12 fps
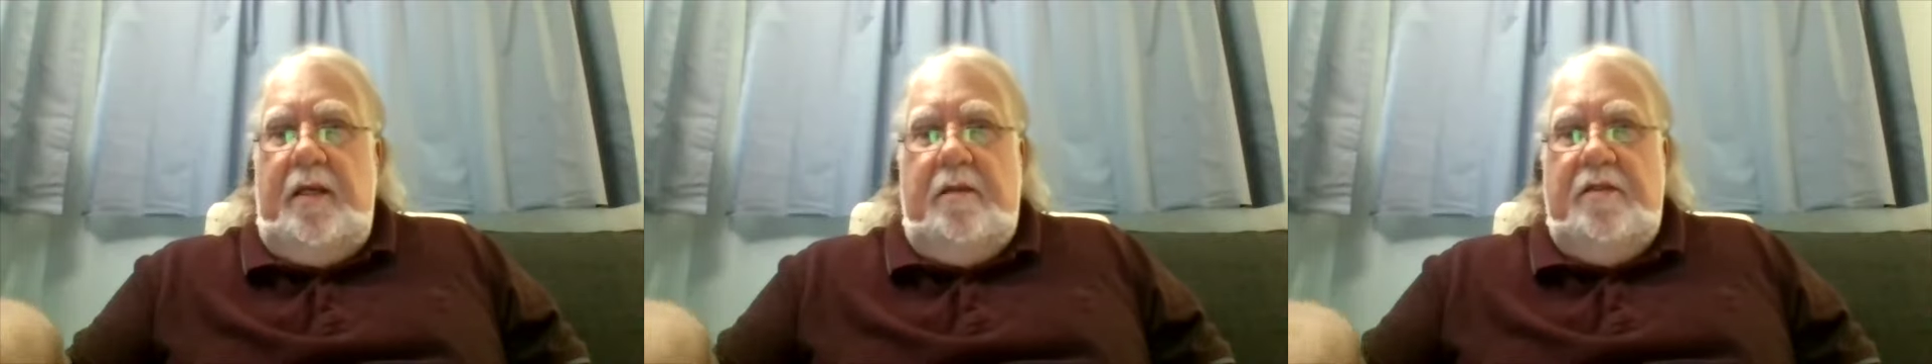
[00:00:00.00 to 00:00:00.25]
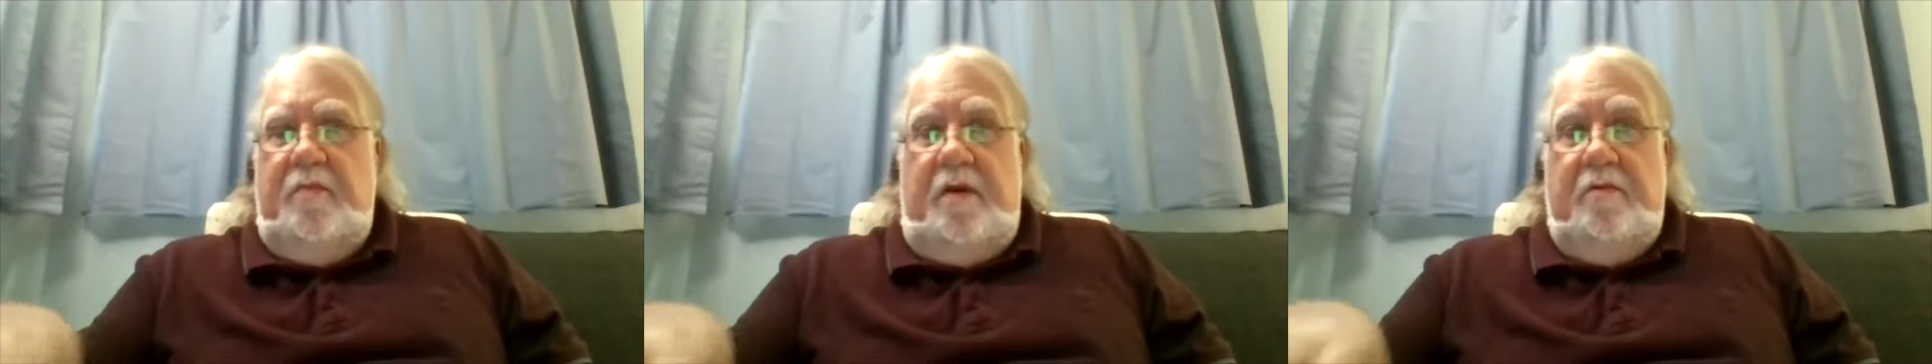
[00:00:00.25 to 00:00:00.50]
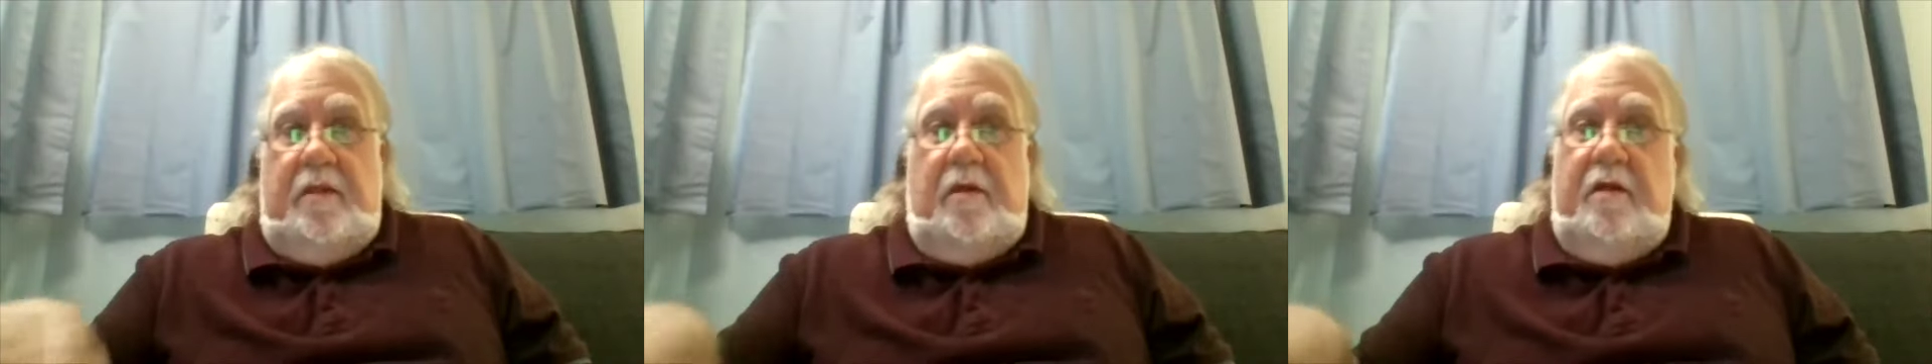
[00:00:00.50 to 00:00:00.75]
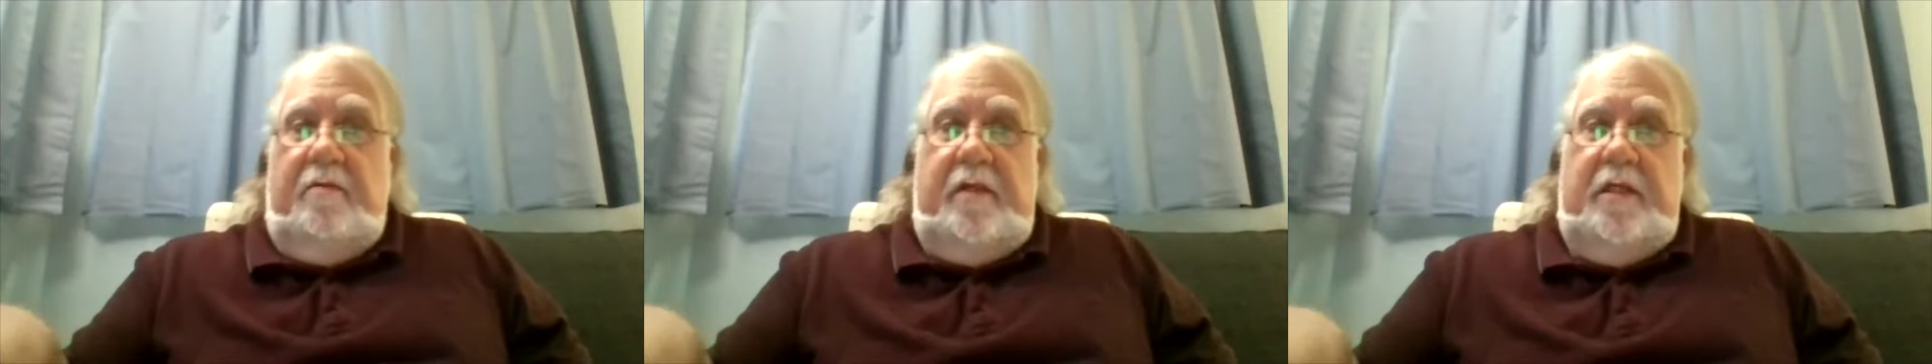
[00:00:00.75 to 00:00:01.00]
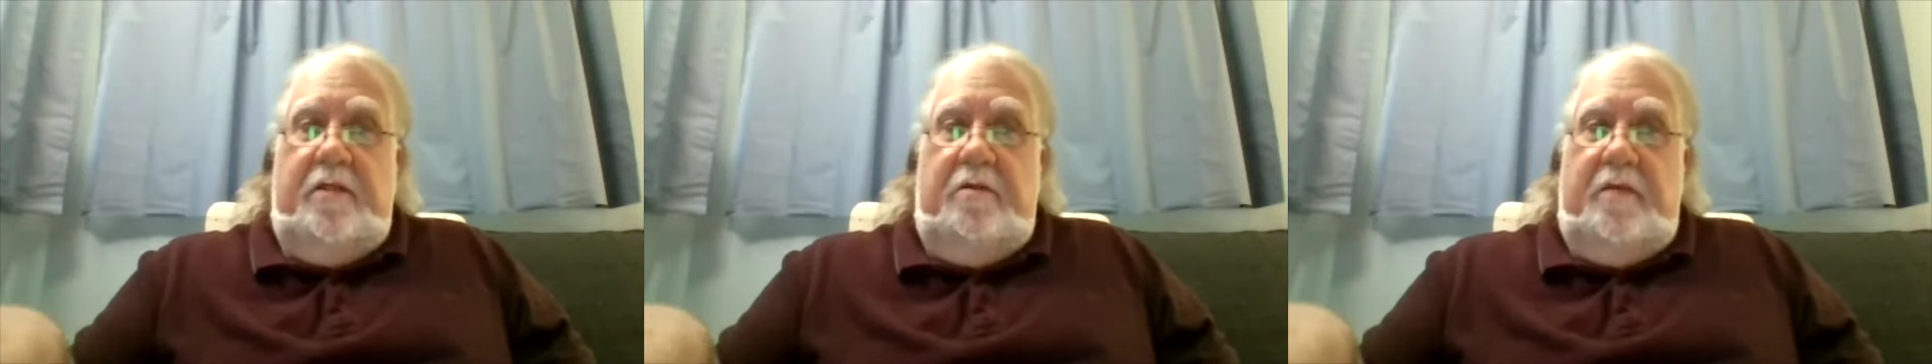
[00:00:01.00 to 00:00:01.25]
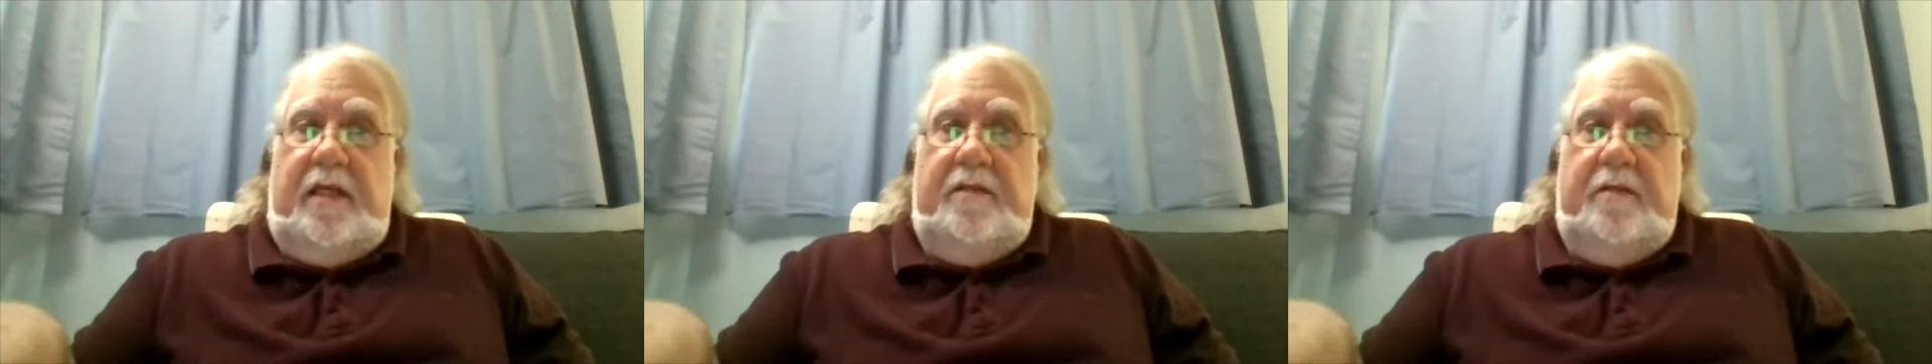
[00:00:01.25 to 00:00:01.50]
because remember, the only way you could
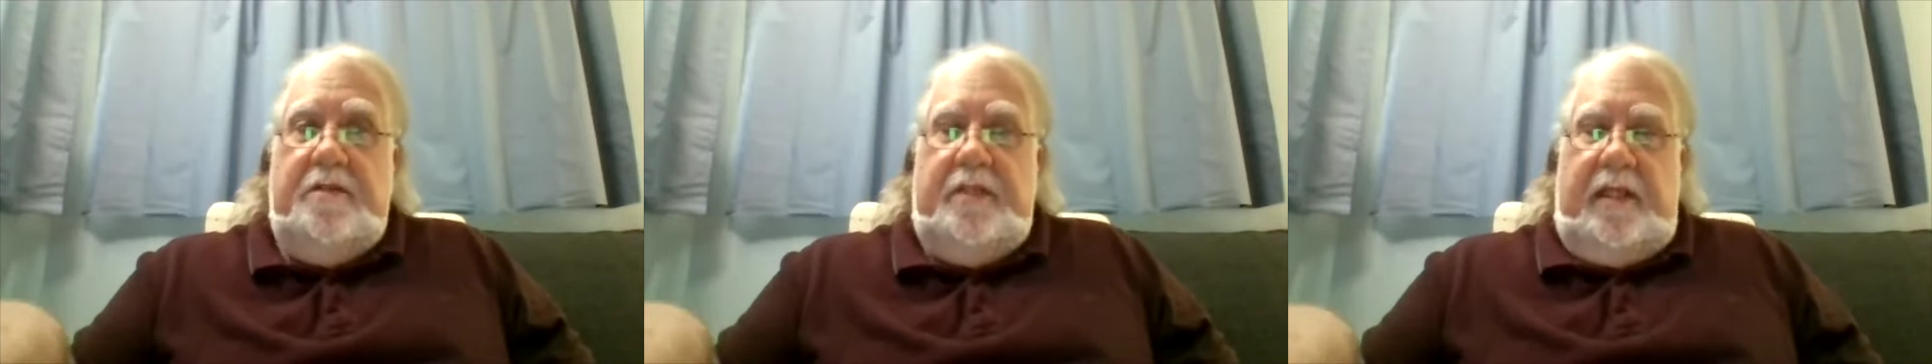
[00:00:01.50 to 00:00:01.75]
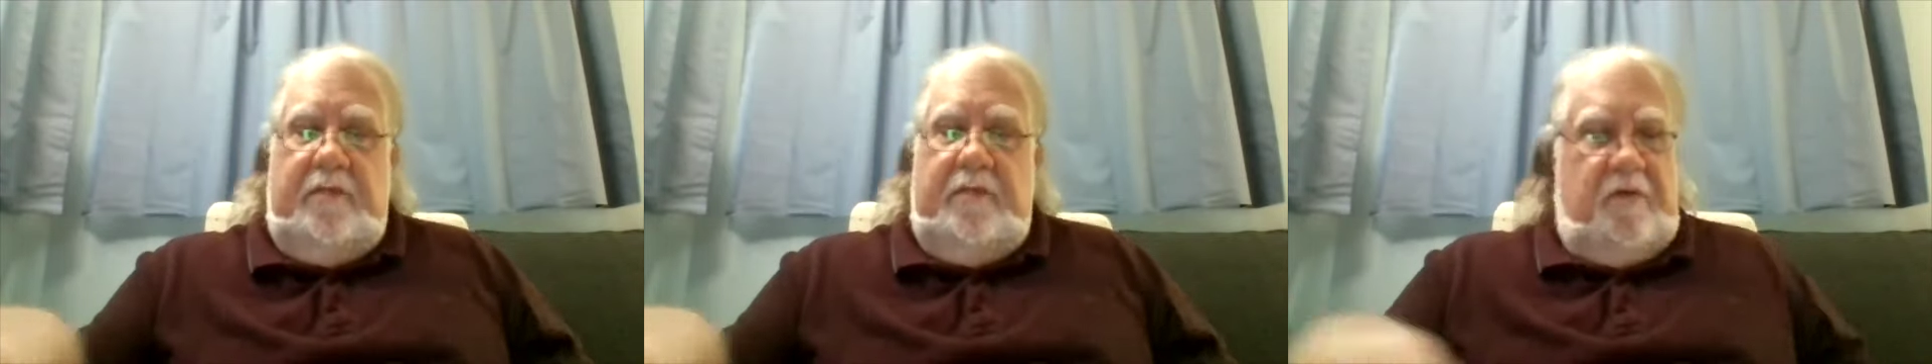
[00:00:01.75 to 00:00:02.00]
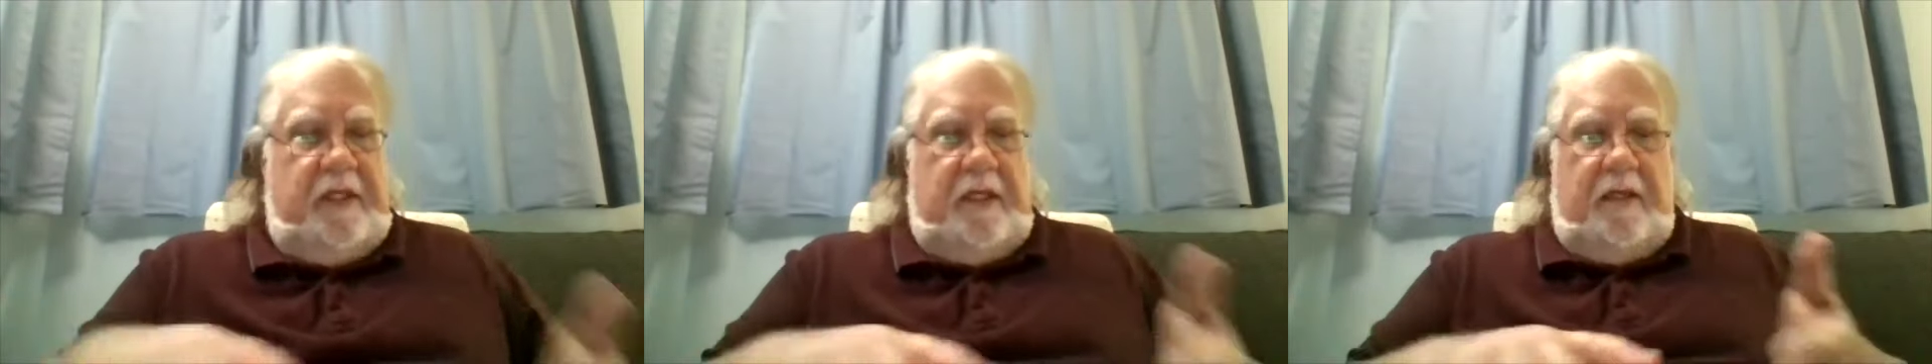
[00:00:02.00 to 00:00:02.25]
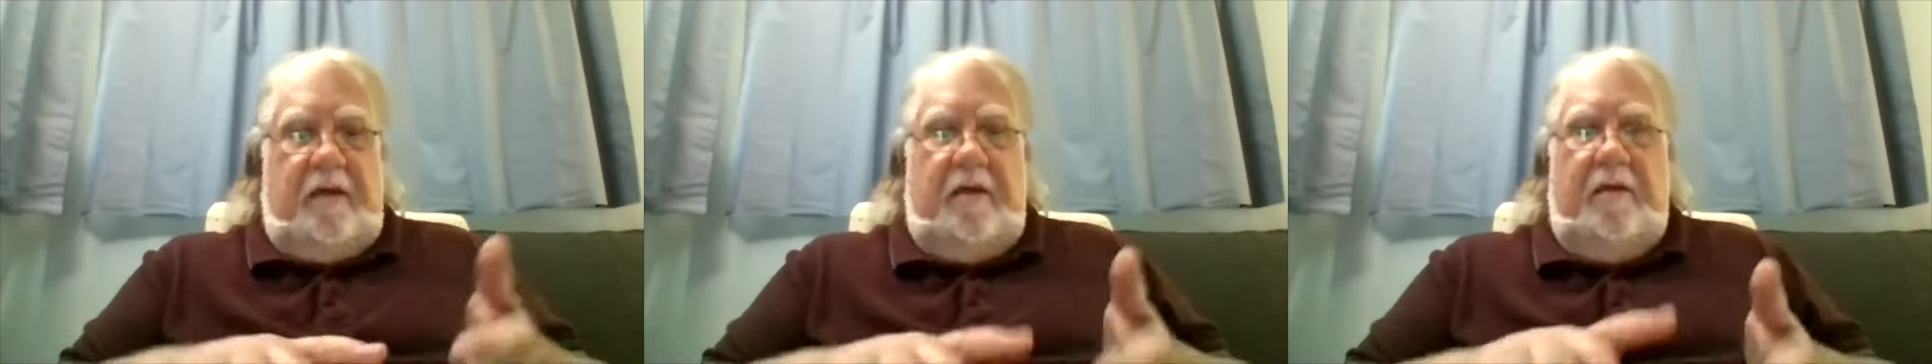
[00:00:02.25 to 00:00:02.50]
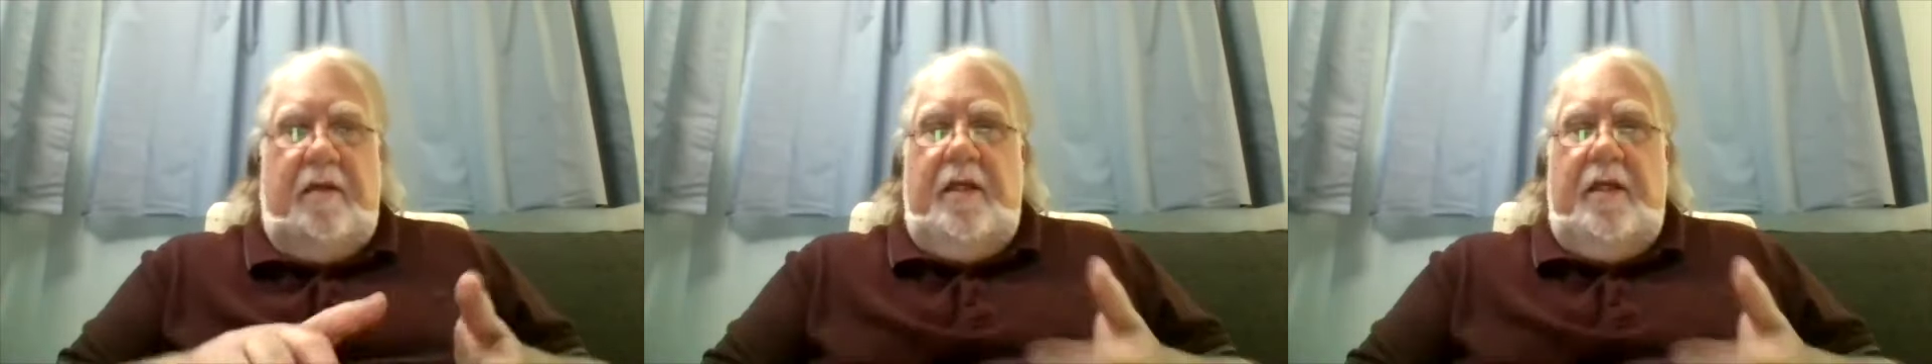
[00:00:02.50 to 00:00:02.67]
do that in those days would be to call